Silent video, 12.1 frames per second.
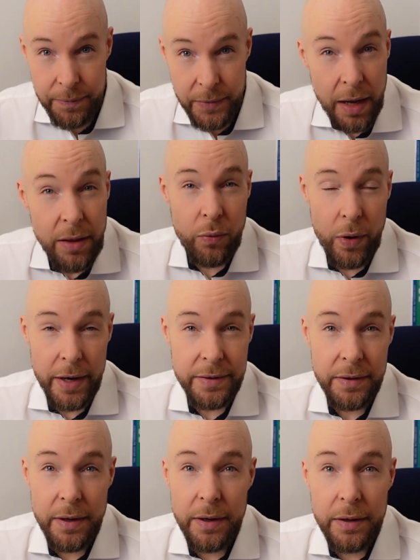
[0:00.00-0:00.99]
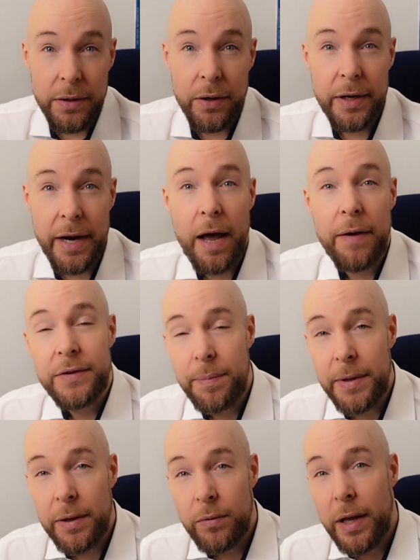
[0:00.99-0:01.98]
Otherwise, you can have
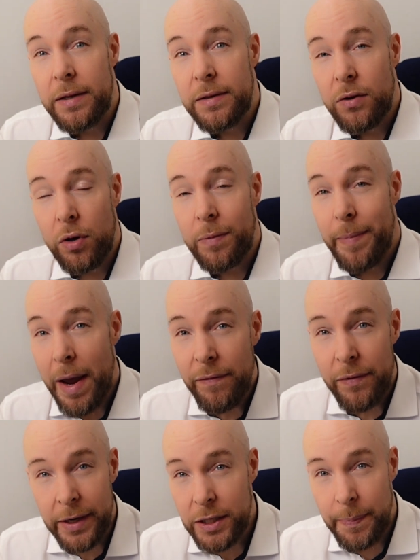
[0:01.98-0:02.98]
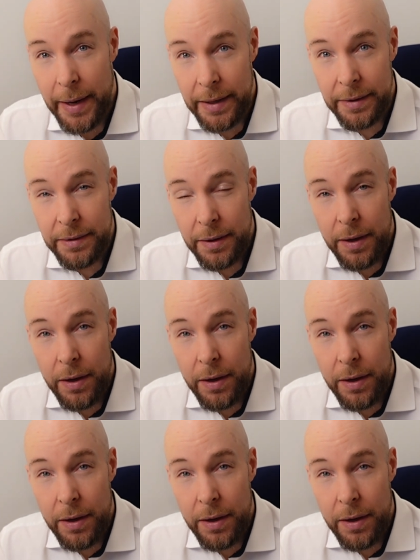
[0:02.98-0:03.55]
something that is called maverick spend,